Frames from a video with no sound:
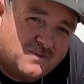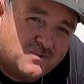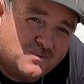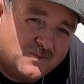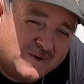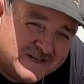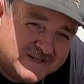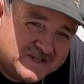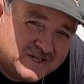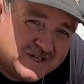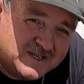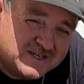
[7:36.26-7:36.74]

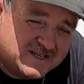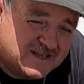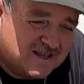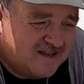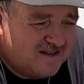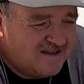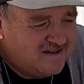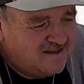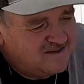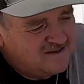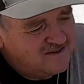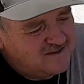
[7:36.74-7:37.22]
wrenches.
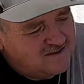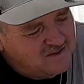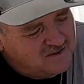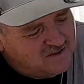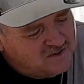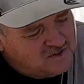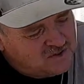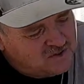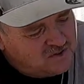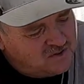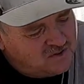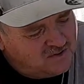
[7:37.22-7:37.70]

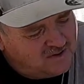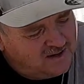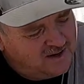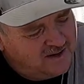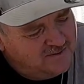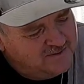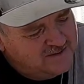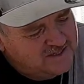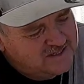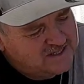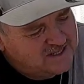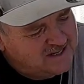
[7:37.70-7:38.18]
So I
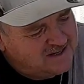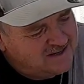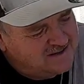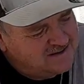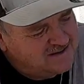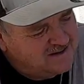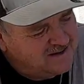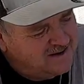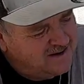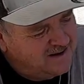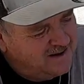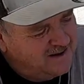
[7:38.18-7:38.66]
reached
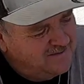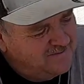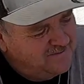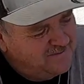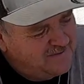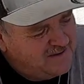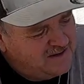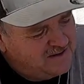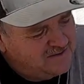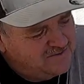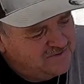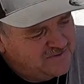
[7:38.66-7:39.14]
out and I
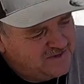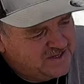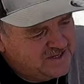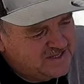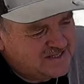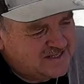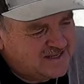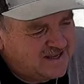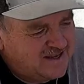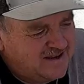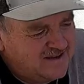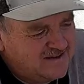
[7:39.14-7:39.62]
found
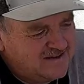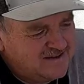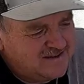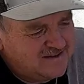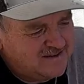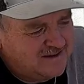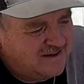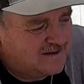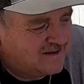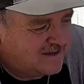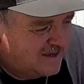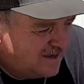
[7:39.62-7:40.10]
this set
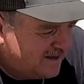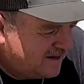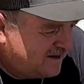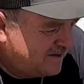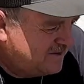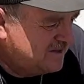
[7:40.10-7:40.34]
again